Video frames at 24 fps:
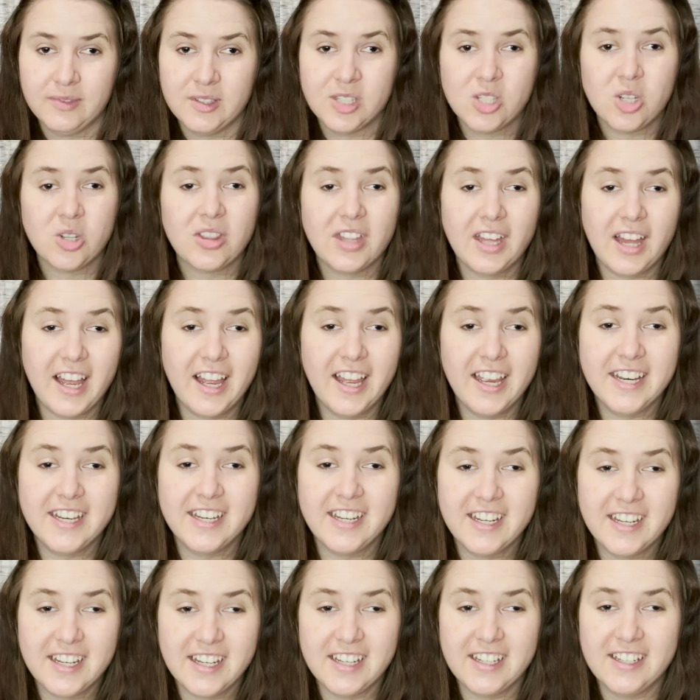So the
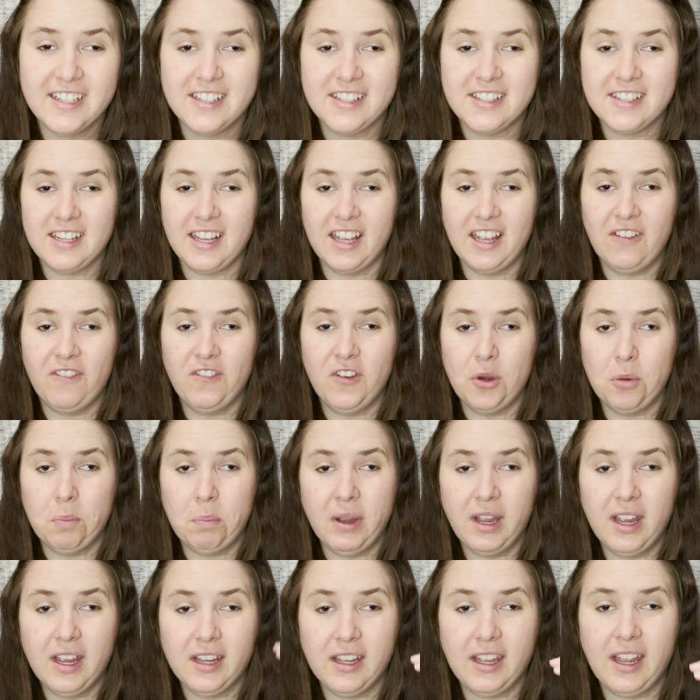idea is if you
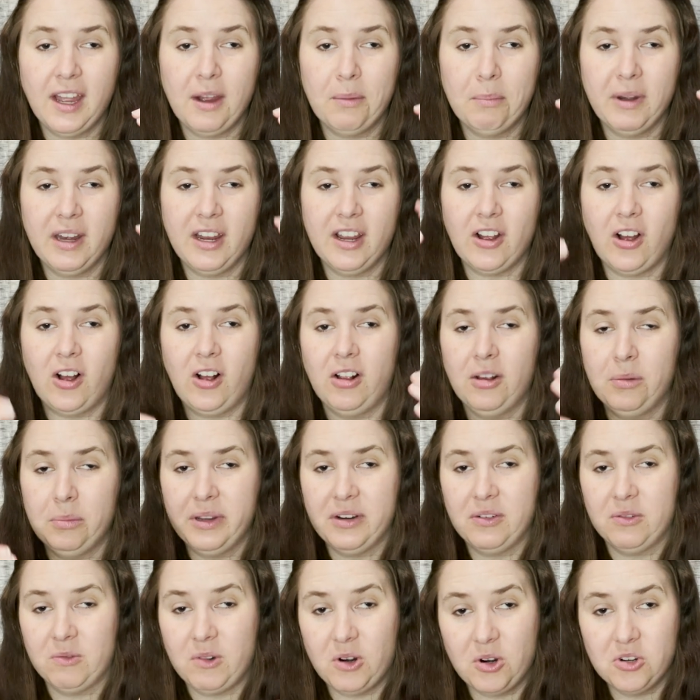pick how many column
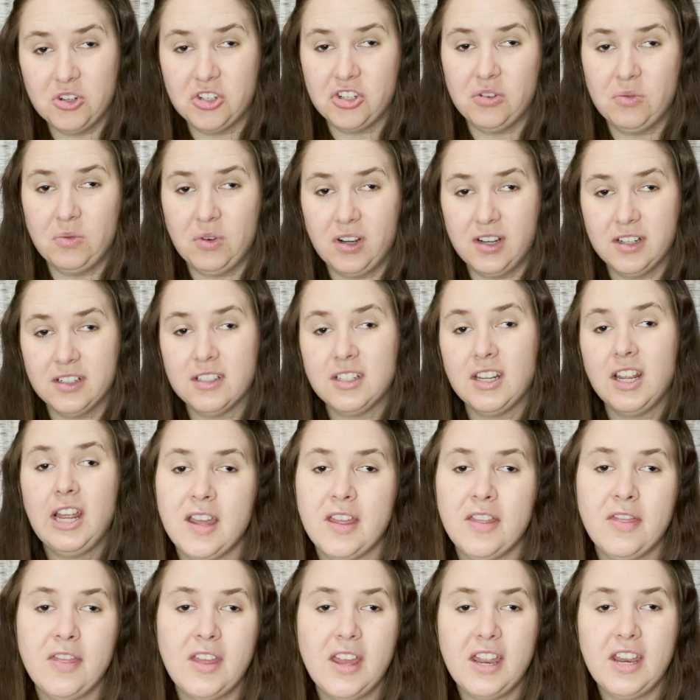and rows you want,
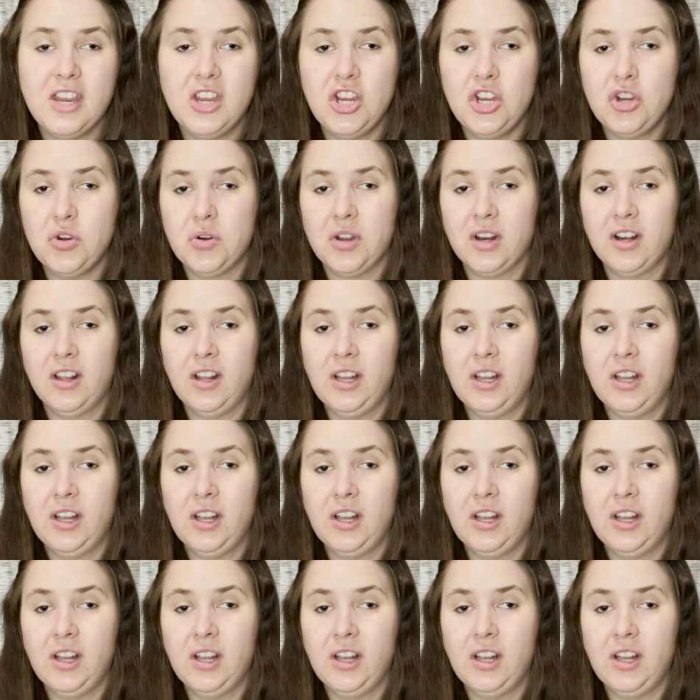then you can